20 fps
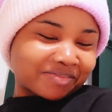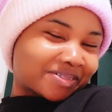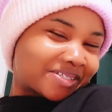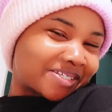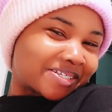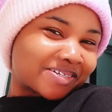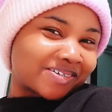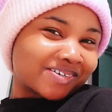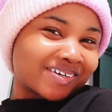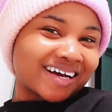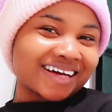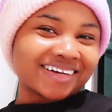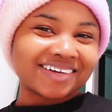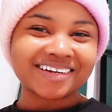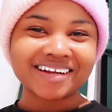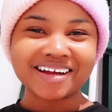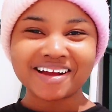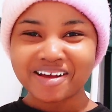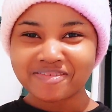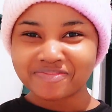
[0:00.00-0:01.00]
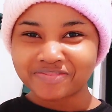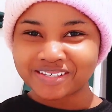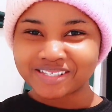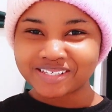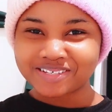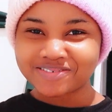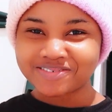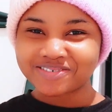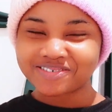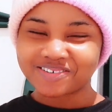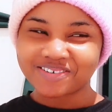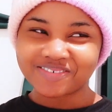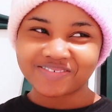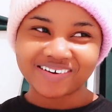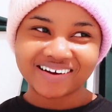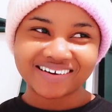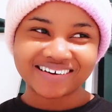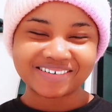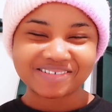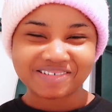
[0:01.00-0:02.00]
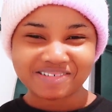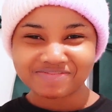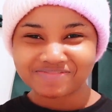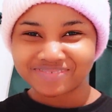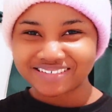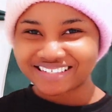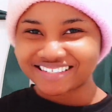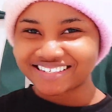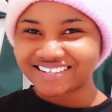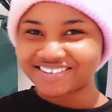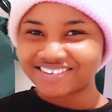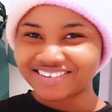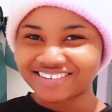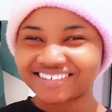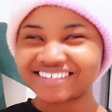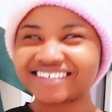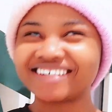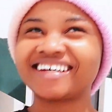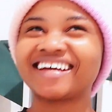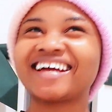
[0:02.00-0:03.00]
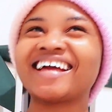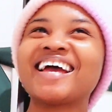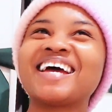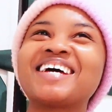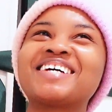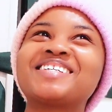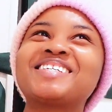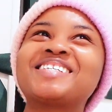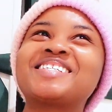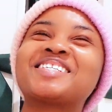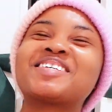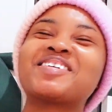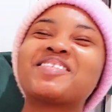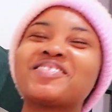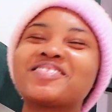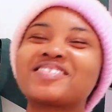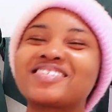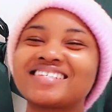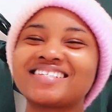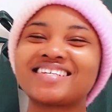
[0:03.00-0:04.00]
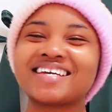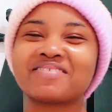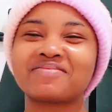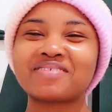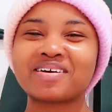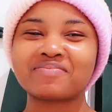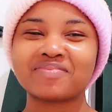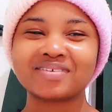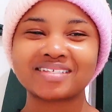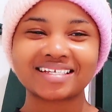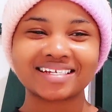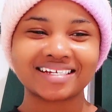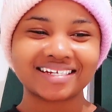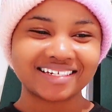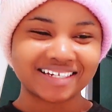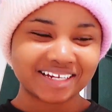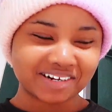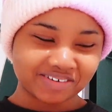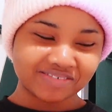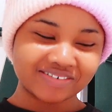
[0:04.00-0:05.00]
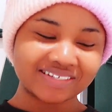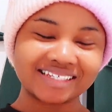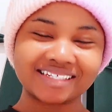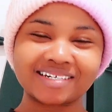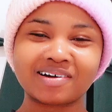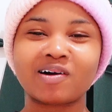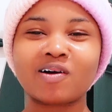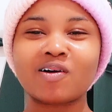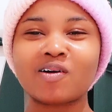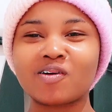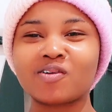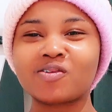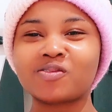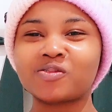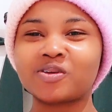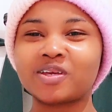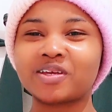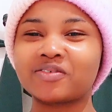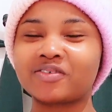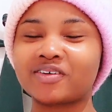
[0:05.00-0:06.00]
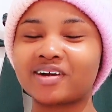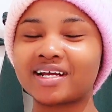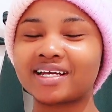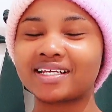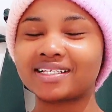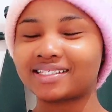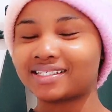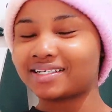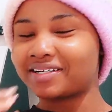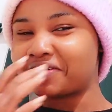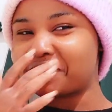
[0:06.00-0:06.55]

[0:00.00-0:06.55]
To another episode of our home decor. So today we are basically decorating our hallway, right?